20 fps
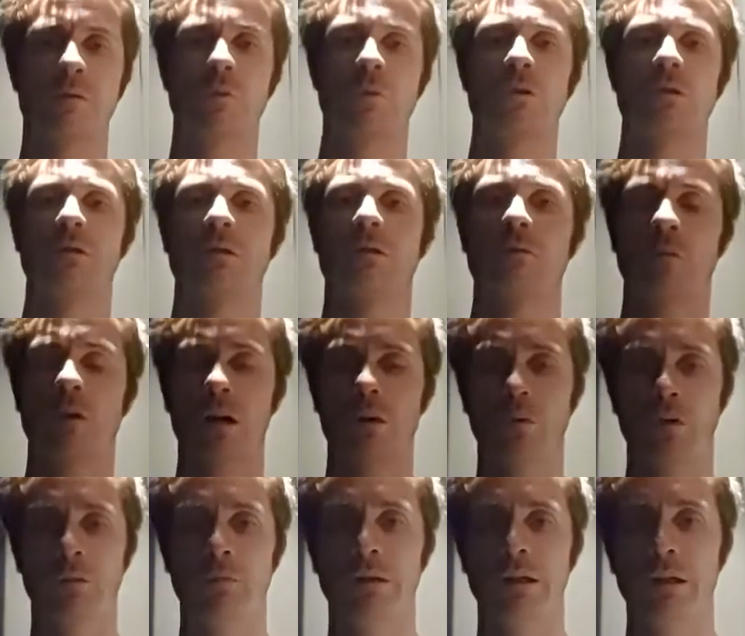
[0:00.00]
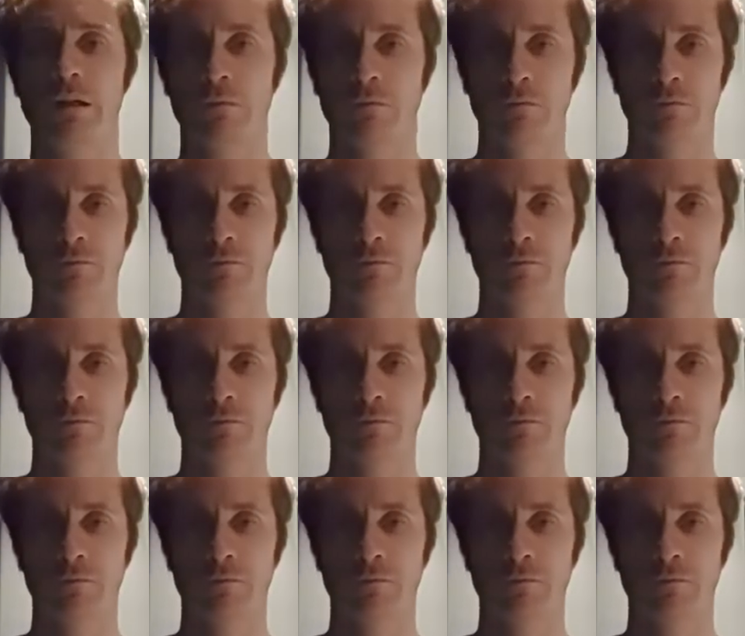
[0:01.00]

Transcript: We serve white well-being.